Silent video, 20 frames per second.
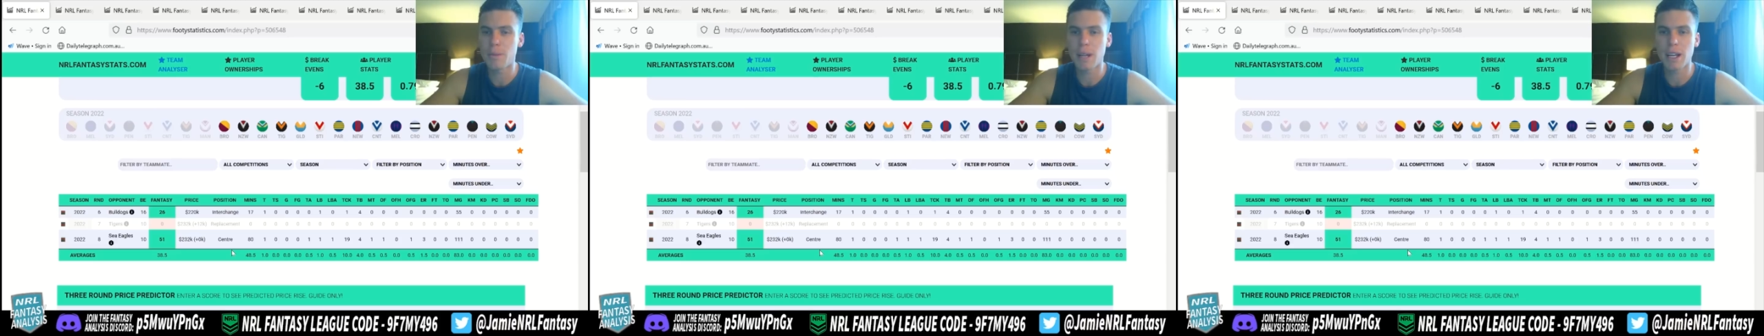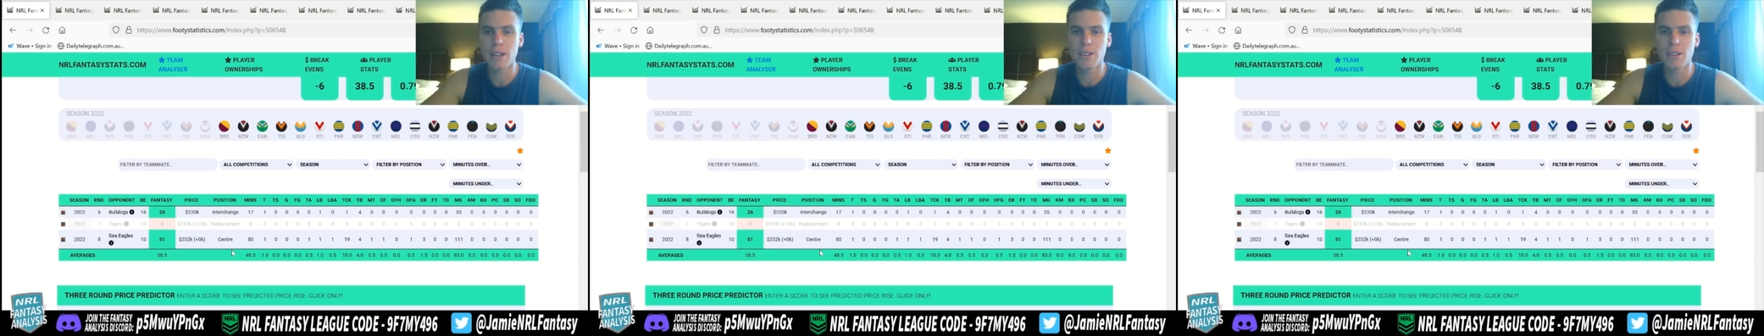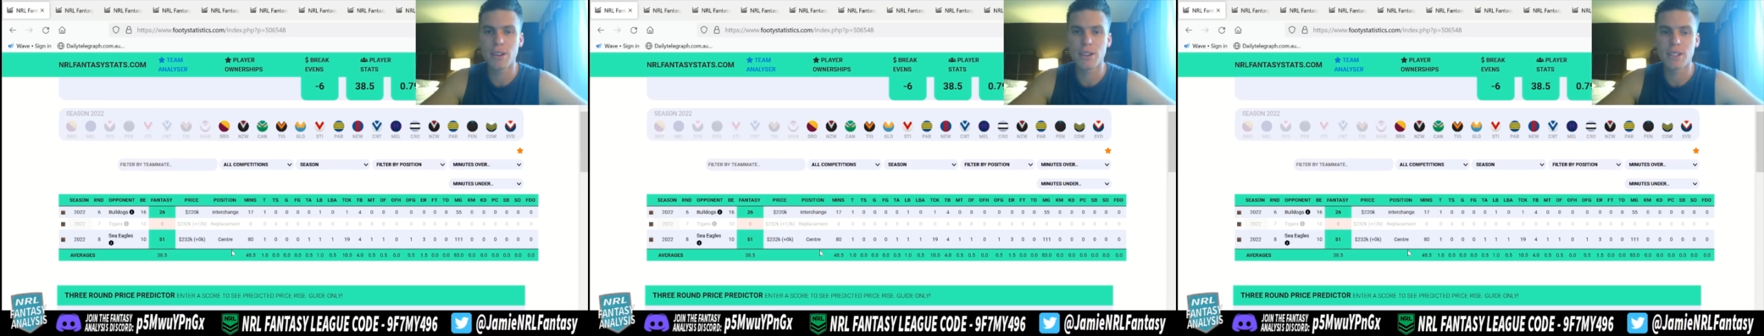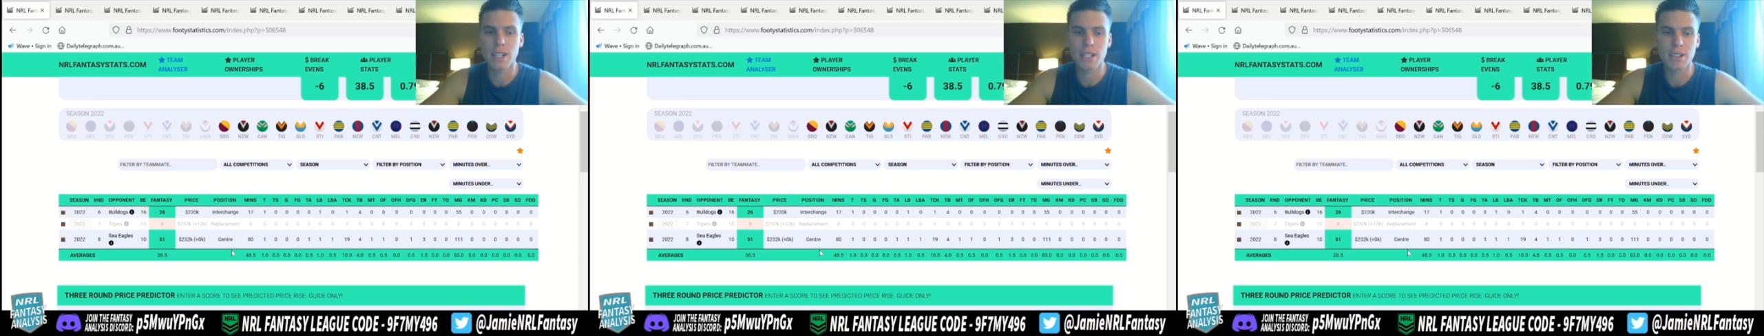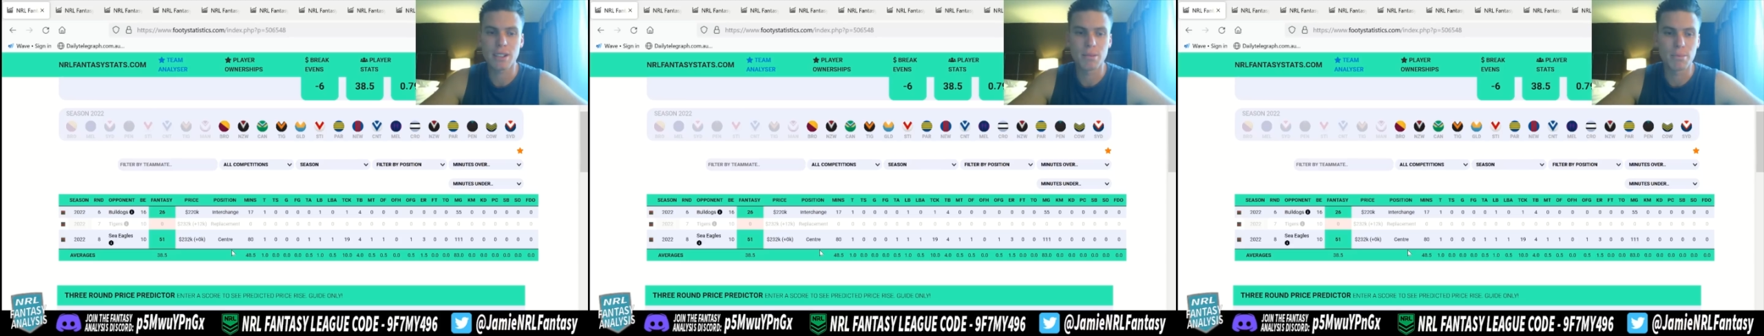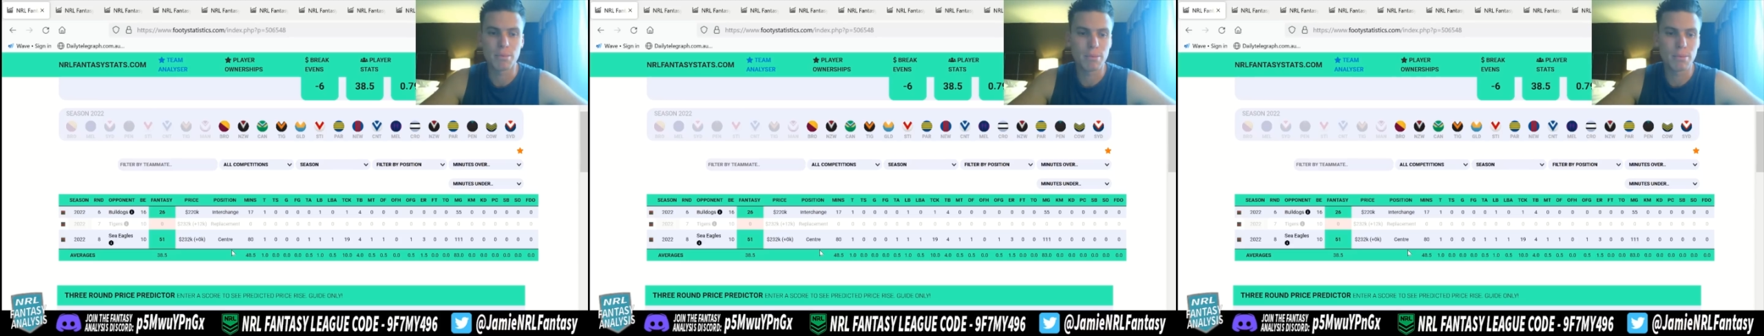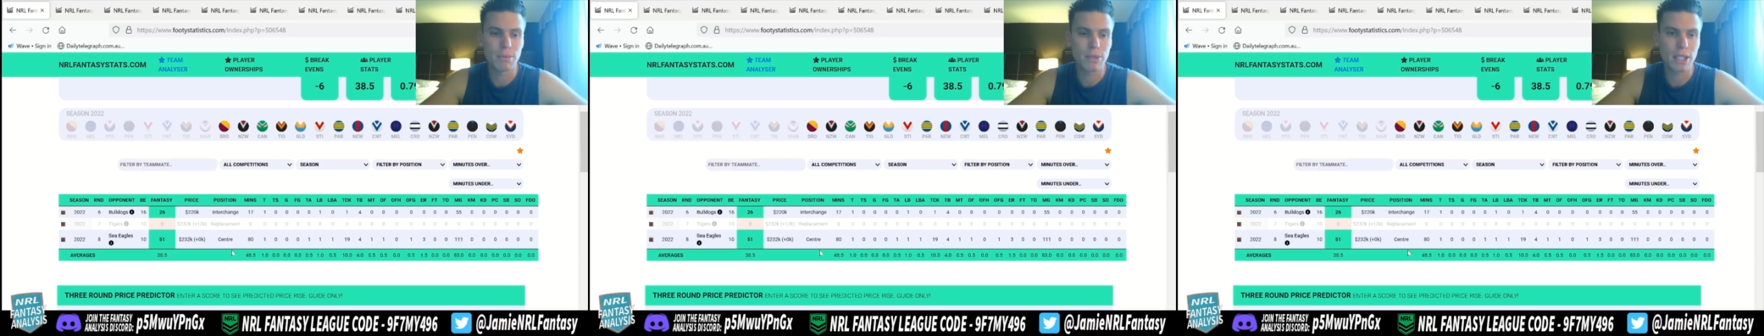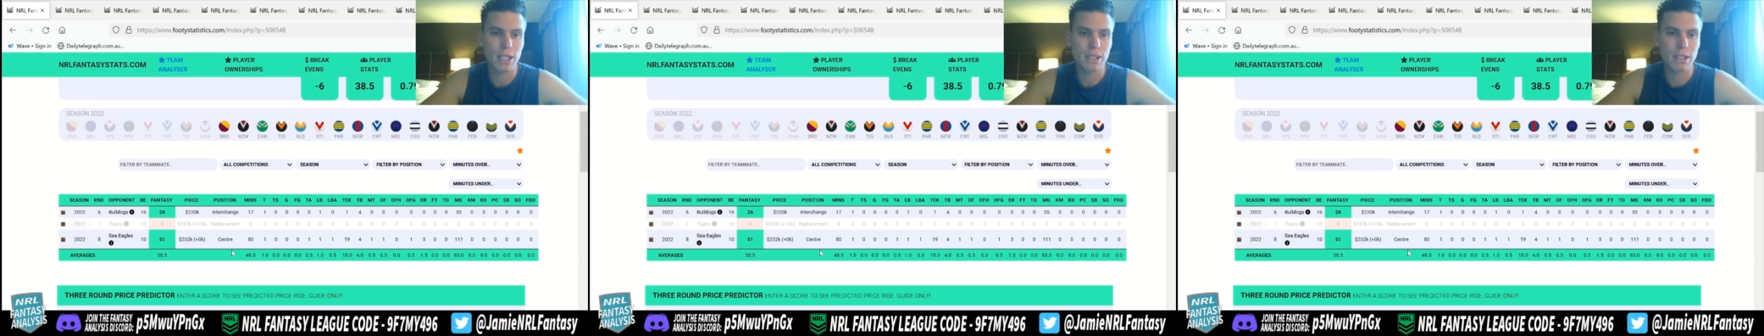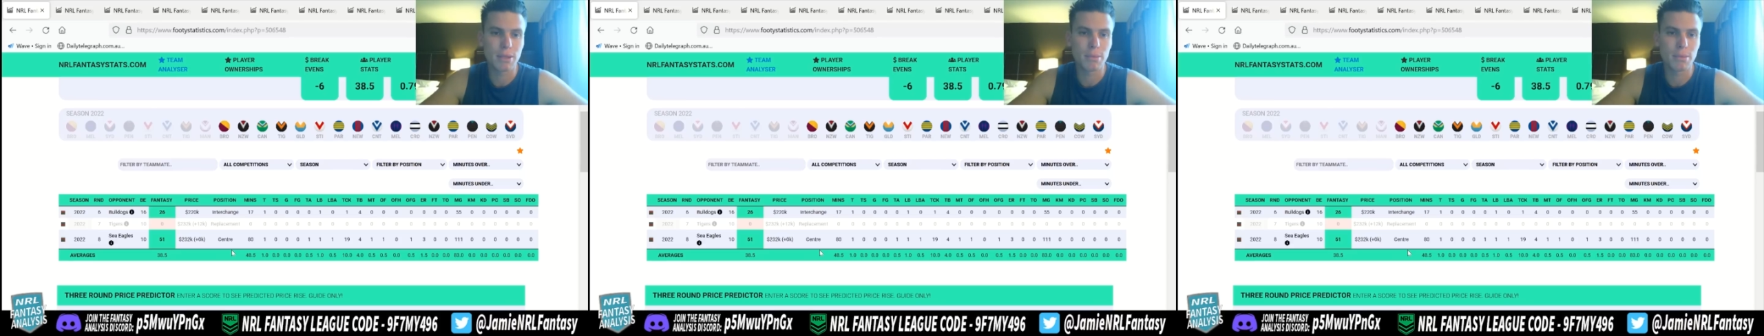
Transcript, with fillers: you know, Jackson Jackson